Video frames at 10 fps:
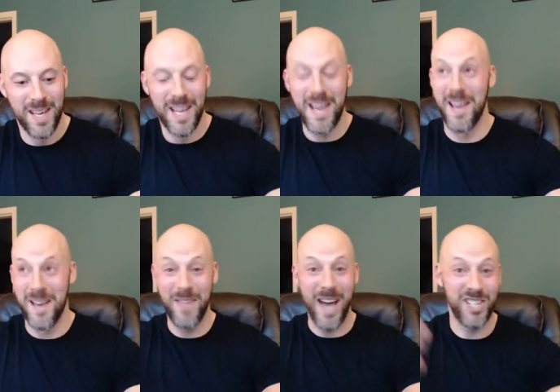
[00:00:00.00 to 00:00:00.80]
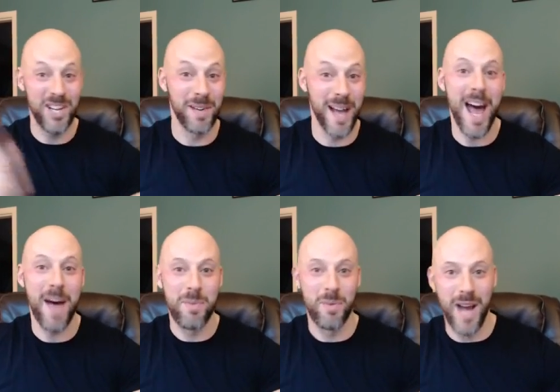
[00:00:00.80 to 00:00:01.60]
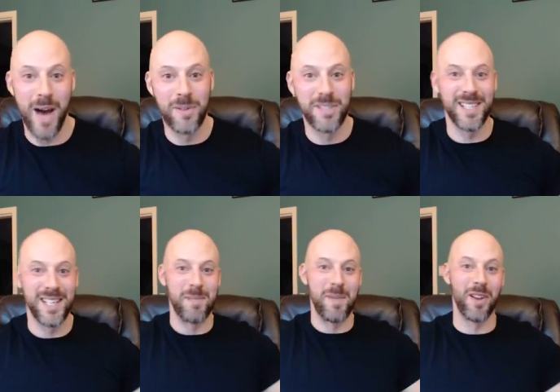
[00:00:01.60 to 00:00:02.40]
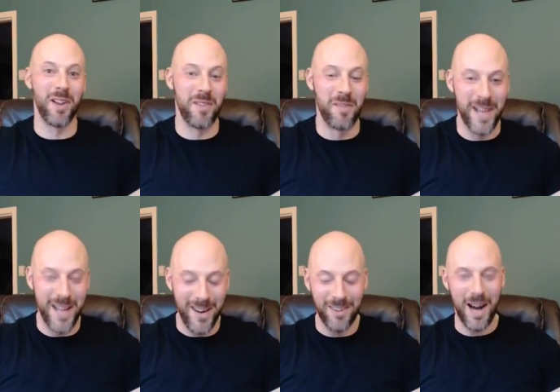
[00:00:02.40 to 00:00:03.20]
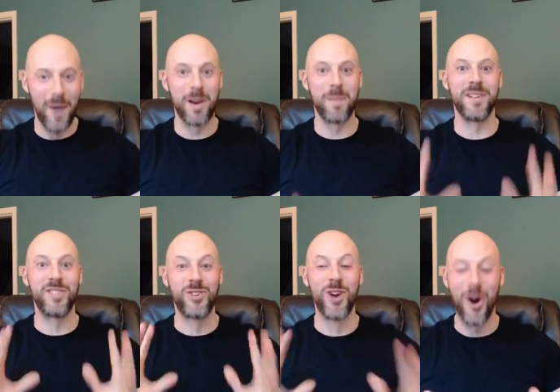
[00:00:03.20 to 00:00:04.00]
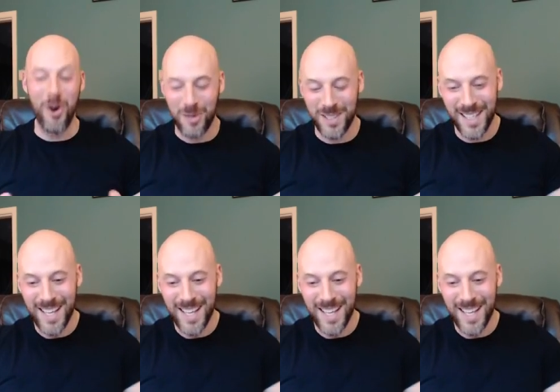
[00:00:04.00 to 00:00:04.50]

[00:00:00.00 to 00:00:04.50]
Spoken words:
if that shit would have happened when I was in the middle of a video, I would have been choked.